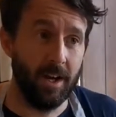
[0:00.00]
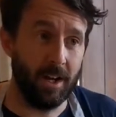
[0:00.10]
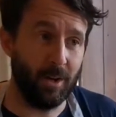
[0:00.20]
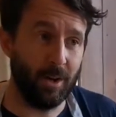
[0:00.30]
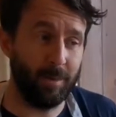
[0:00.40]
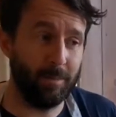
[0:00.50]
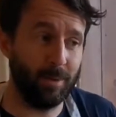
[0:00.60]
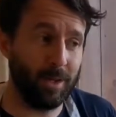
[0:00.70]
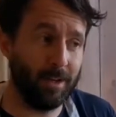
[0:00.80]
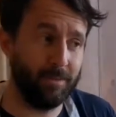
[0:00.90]
I know a lot of
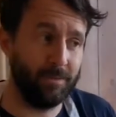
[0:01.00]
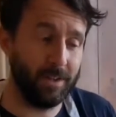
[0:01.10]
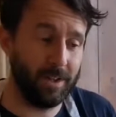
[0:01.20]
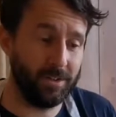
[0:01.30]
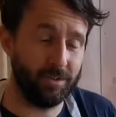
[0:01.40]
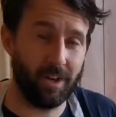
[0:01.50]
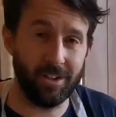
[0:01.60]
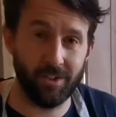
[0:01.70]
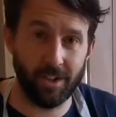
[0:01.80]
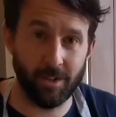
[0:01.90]
people love
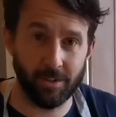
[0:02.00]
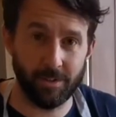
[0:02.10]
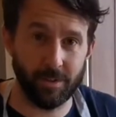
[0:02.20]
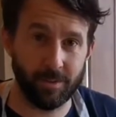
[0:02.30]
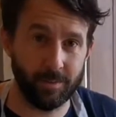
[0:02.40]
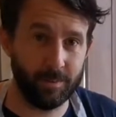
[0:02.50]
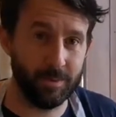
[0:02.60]
Sriracha hot sauce.